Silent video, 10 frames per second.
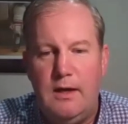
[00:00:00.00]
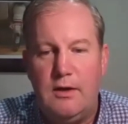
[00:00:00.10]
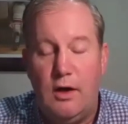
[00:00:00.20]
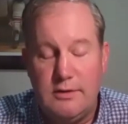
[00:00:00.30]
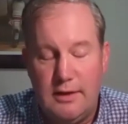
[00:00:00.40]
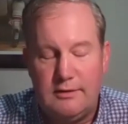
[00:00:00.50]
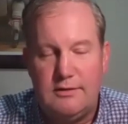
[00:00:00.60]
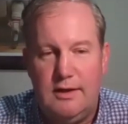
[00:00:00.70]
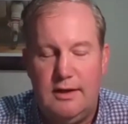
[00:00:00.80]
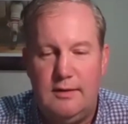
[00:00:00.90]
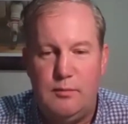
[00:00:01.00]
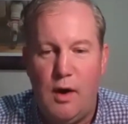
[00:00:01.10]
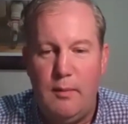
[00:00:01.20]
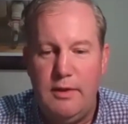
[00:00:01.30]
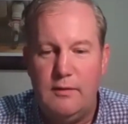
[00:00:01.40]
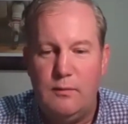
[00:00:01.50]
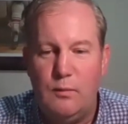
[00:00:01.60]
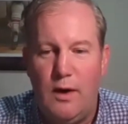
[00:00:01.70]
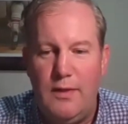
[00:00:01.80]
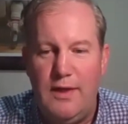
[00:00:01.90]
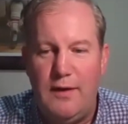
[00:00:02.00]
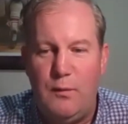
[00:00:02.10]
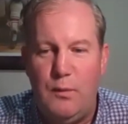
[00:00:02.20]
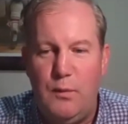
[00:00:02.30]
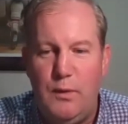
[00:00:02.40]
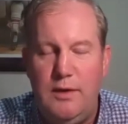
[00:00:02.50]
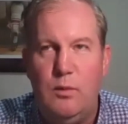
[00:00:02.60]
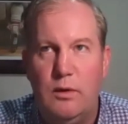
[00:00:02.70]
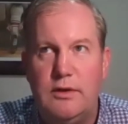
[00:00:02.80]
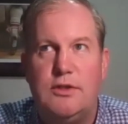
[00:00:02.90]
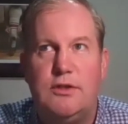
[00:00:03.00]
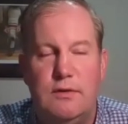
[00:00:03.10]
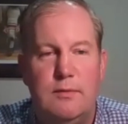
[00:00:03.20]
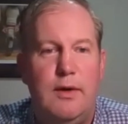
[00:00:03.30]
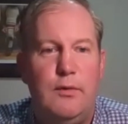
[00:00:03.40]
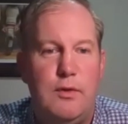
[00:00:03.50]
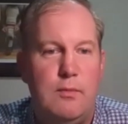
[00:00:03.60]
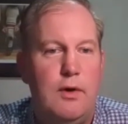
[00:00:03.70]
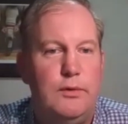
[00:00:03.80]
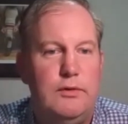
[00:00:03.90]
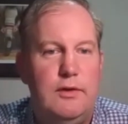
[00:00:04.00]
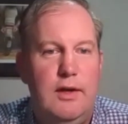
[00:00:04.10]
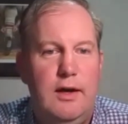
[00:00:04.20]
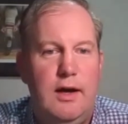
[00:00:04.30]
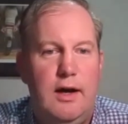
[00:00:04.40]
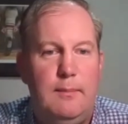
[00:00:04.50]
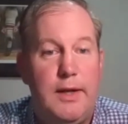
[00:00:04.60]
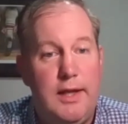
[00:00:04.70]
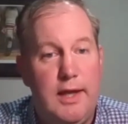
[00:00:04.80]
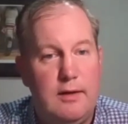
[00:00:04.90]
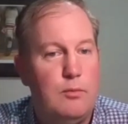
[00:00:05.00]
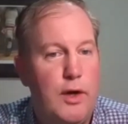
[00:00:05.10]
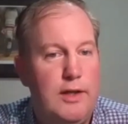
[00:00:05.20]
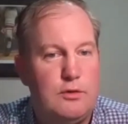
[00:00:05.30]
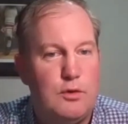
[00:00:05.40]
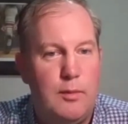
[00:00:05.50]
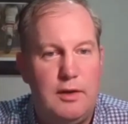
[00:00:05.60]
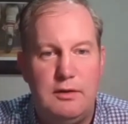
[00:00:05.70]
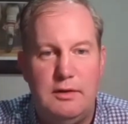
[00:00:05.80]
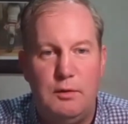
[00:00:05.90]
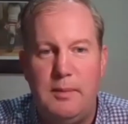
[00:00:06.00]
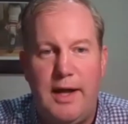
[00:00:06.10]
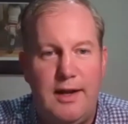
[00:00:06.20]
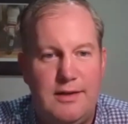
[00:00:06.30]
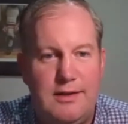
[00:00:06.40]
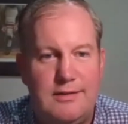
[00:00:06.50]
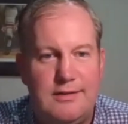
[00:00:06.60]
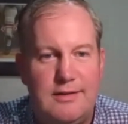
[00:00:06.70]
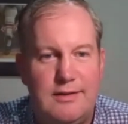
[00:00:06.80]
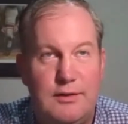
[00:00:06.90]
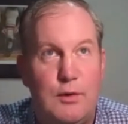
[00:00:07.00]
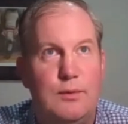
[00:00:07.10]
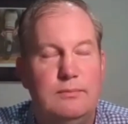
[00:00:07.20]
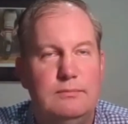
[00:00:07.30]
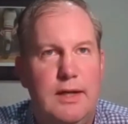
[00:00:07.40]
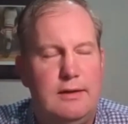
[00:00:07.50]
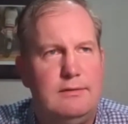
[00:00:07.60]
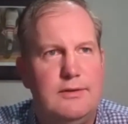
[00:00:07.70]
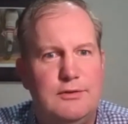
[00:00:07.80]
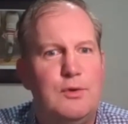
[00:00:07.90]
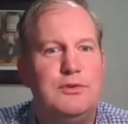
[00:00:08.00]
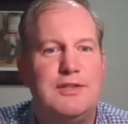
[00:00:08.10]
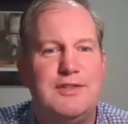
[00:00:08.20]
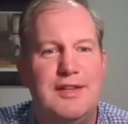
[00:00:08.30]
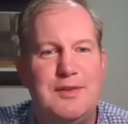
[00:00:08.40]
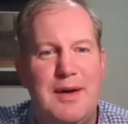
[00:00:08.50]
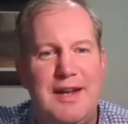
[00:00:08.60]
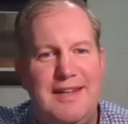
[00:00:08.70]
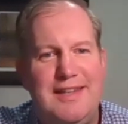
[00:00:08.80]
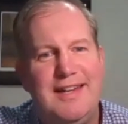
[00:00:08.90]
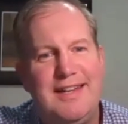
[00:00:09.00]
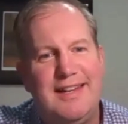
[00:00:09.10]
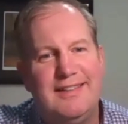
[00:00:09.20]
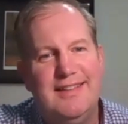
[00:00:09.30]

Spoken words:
Contest, probably the one that we weren't sure about the most. But again, in brainstorming, no bad ideas, or there's no such thing as a bad idea, I guess.